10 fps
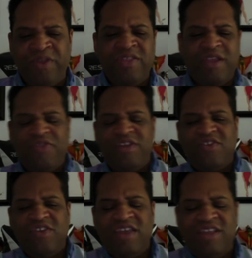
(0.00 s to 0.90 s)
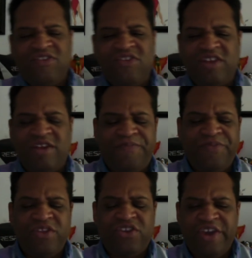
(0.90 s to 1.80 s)
Now, this incident
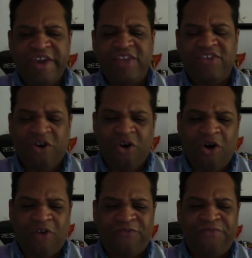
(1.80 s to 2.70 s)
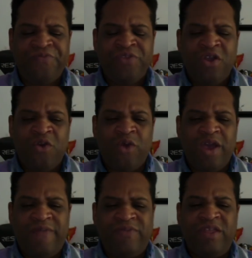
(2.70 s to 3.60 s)
kicked off
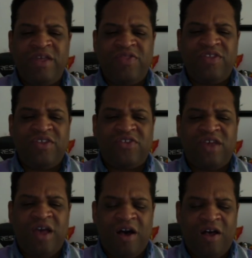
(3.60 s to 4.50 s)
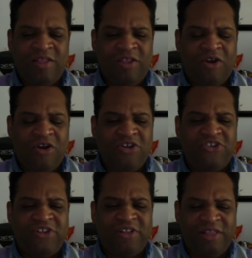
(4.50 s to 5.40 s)
when this
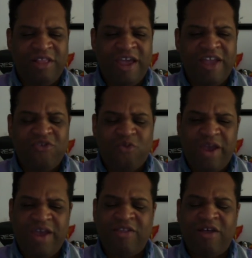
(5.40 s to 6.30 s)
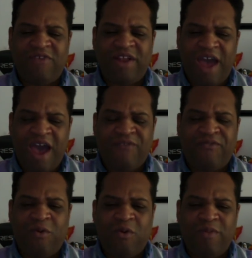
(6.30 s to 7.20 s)
large land whale of an
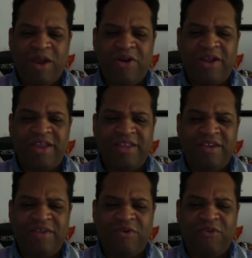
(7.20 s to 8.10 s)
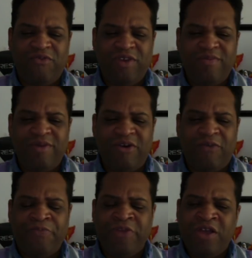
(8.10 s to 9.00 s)
Afro-American Negro
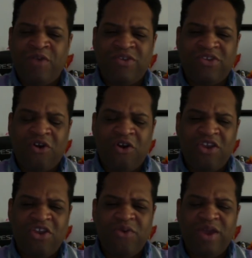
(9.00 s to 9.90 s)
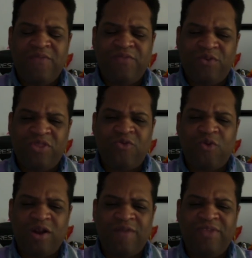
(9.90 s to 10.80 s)
female was arguing with
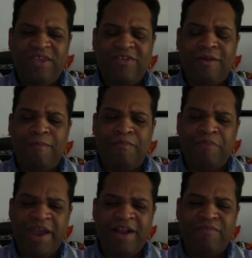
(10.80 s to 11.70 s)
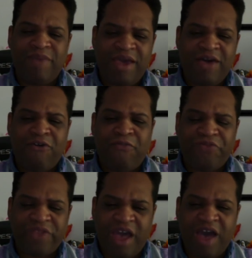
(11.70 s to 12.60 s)
one of these beta male
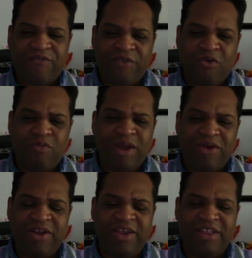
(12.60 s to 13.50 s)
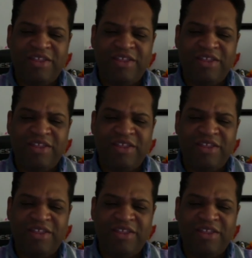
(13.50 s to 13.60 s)
Afro-American